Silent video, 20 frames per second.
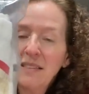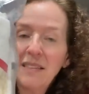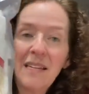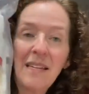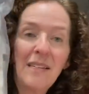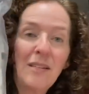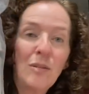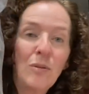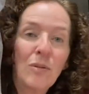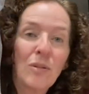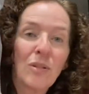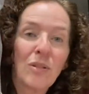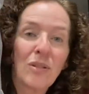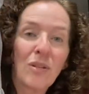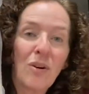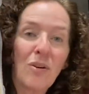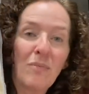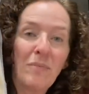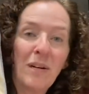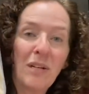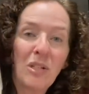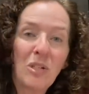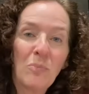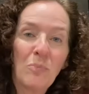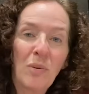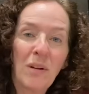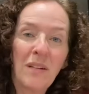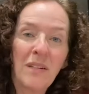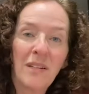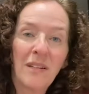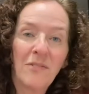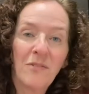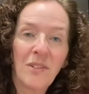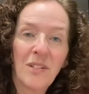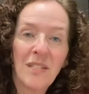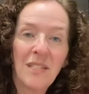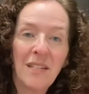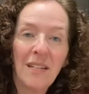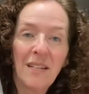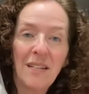Thank you so much, Brenda,
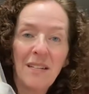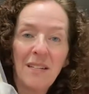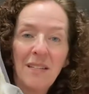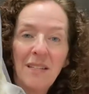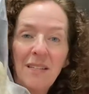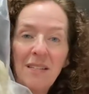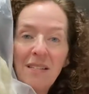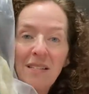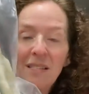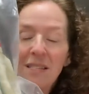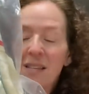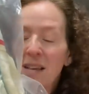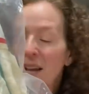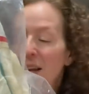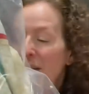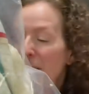for sending these.